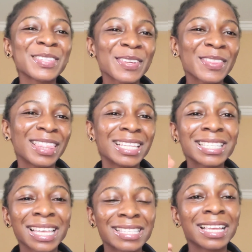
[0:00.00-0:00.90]
So this
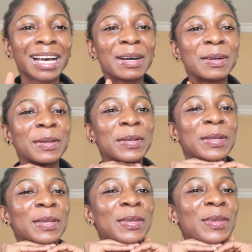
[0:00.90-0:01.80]
is how
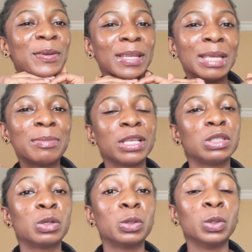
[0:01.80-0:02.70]
your lip is
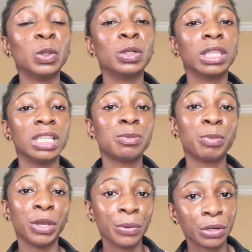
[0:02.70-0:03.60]
going to look this
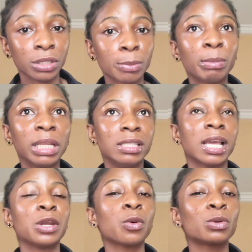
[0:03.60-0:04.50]
period. Please,
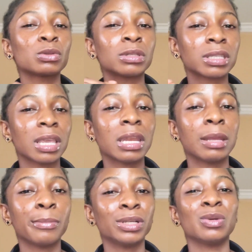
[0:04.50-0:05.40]
I don't want to see
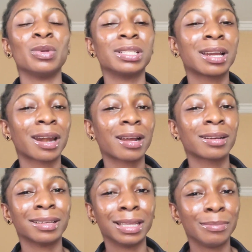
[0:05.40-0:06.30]
anybody with
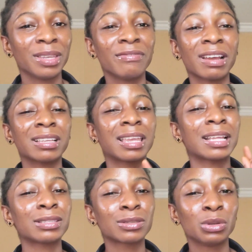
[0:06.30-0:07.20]
cracked lip. If I
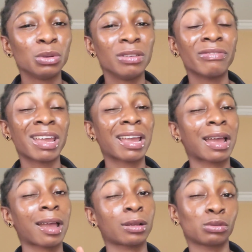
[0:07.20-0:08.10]
get you, if I
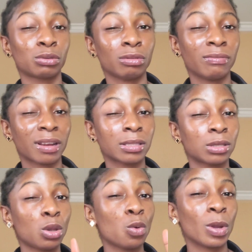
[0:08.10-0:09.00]
catch you, if I
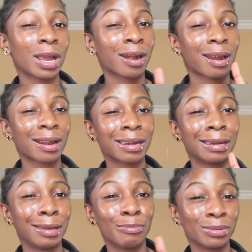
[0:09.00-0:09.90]
see you with cracked
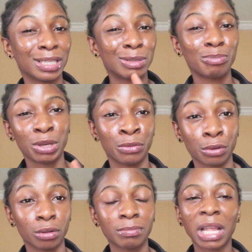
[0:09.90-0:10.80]
lip this
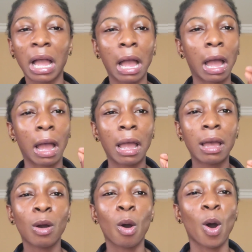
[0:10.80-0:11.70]
period,
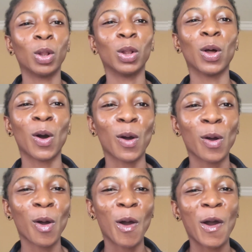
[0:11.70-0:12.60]
Allah,
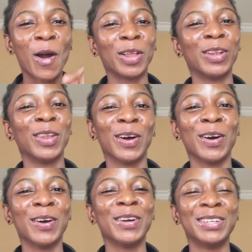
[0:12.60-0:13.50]

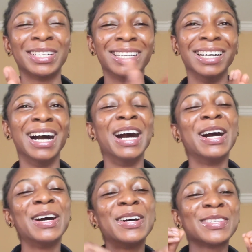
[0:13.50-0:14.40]
Allah.
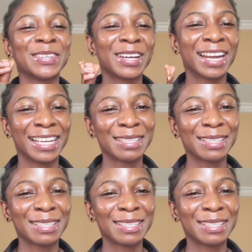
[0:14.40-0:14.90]
So guys,